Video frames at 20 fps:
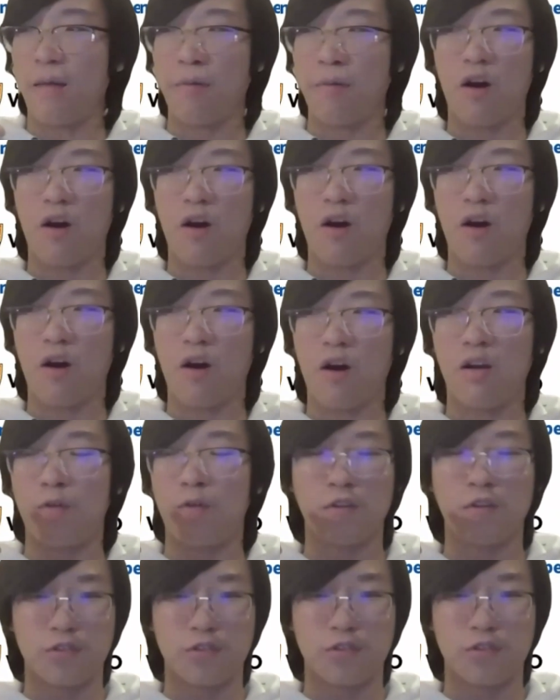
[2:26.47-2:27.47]
a polar
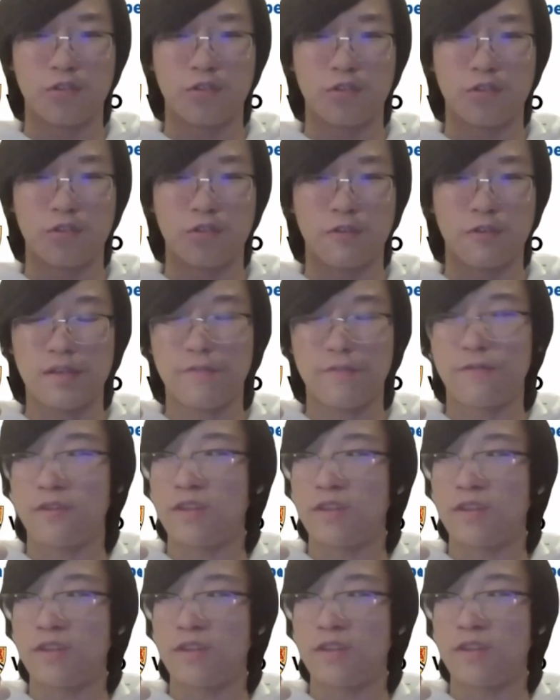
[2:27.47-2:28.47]
bear will do in
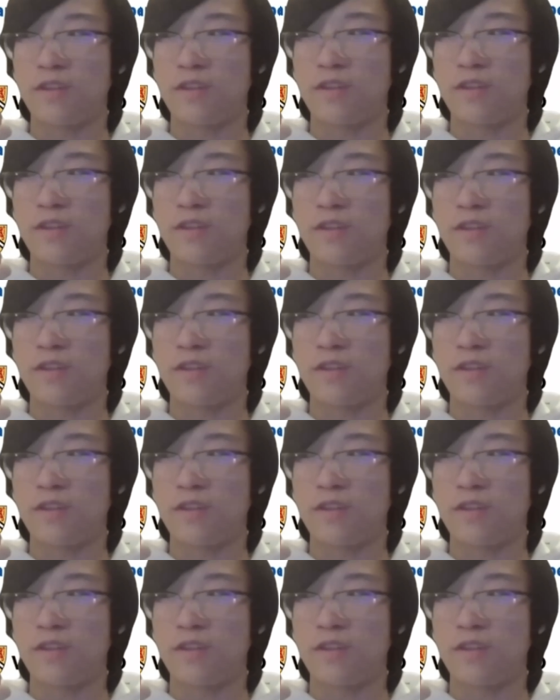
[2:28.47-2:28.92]
different kind